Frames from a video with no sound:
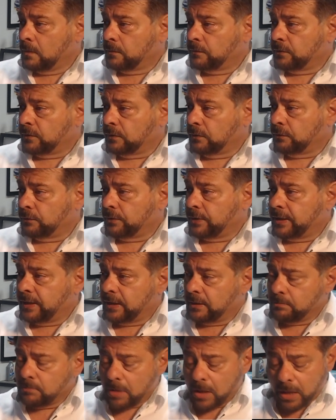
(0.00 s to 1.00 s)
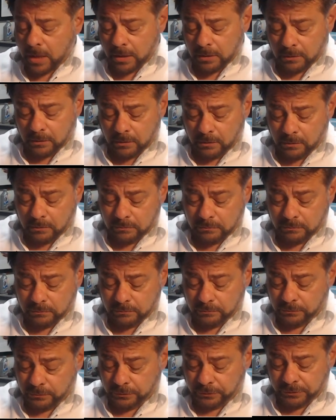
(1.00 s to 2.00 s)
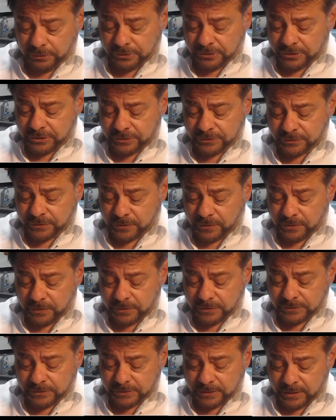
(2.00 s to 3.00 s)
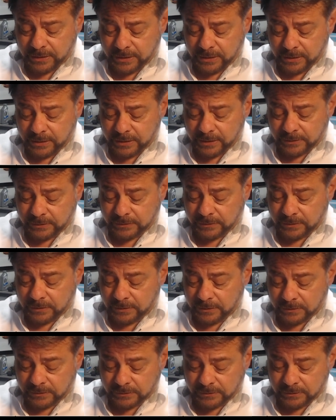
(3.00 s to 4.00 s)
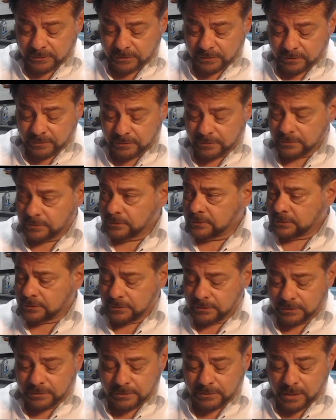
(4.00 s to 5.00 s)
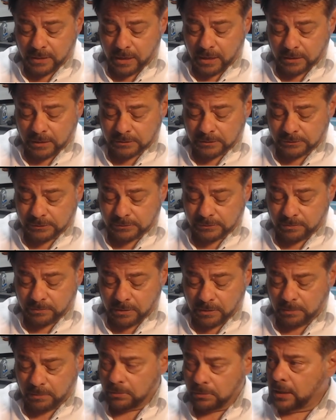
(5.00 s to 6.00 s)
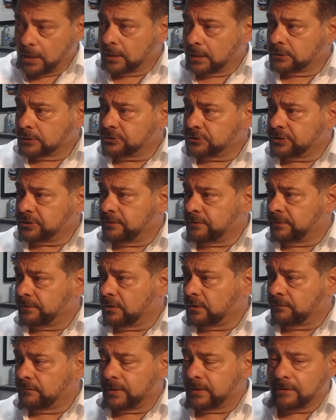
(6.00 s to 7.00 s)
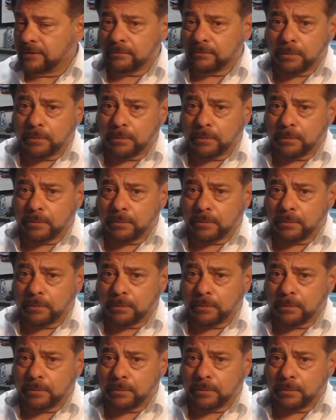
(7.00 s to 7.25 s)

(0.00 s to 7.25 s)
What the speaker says: Cylinder head model, we're just going to say it's a stock small block Chevy, or if you have a